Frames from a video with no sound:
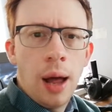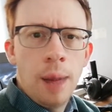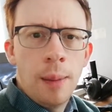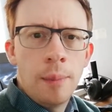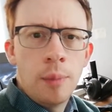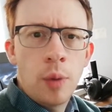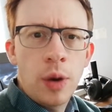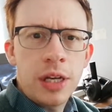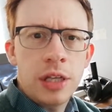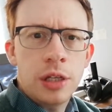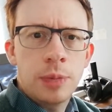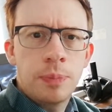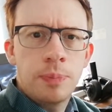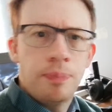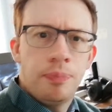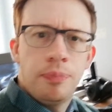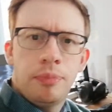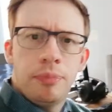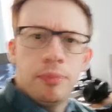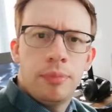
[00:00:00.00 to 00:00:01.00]
which
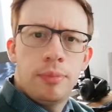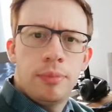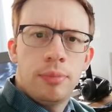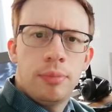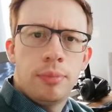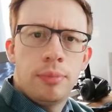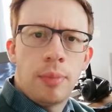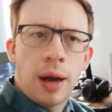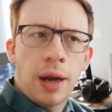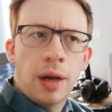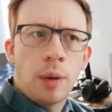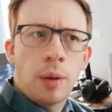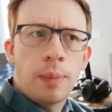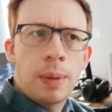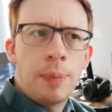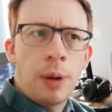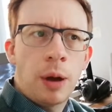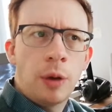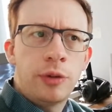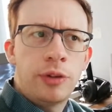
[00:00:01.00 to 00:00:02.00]
might not be
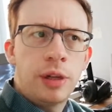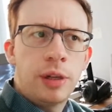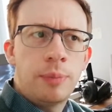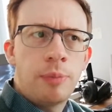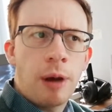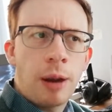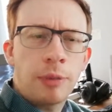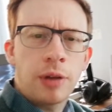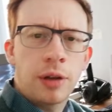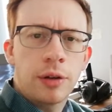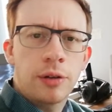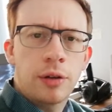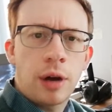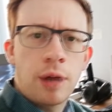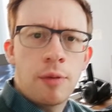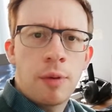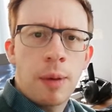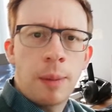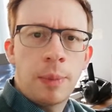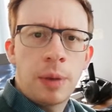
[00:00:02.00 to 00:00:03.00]
posted. Perhaps I'll try and
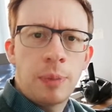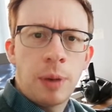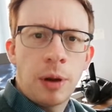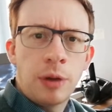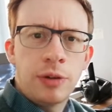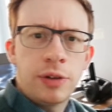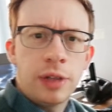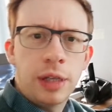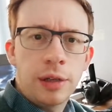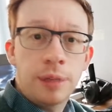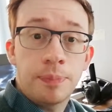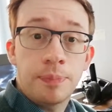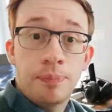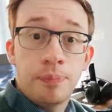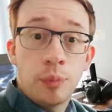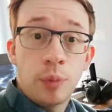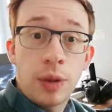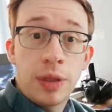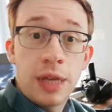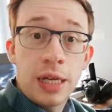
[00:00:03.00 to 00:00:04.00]
remember to post it
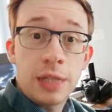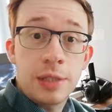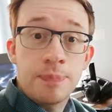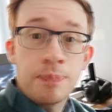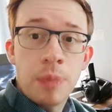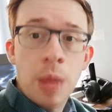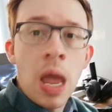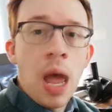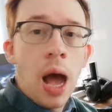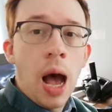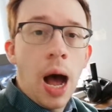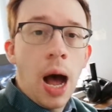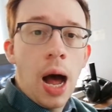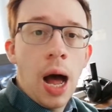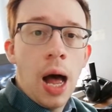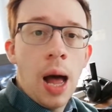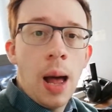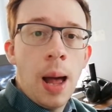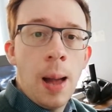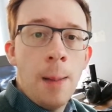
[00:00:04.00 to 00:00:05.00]
with this.
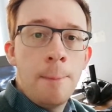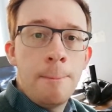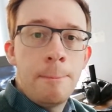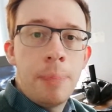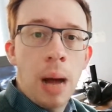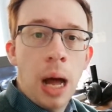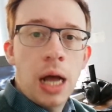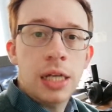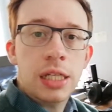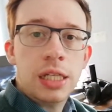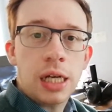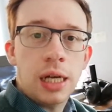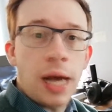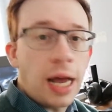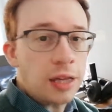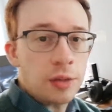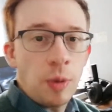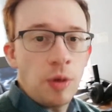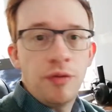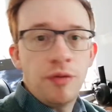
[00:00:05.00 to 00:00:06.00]
But
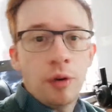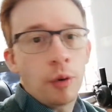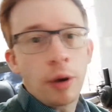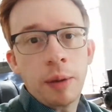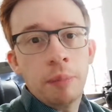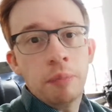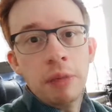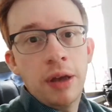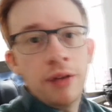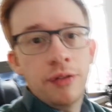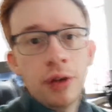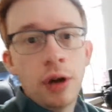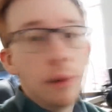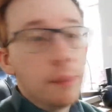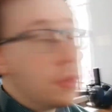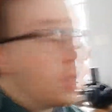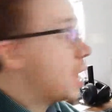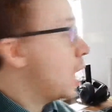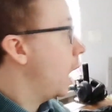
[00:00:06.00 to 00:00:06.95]
ask me for it, if not.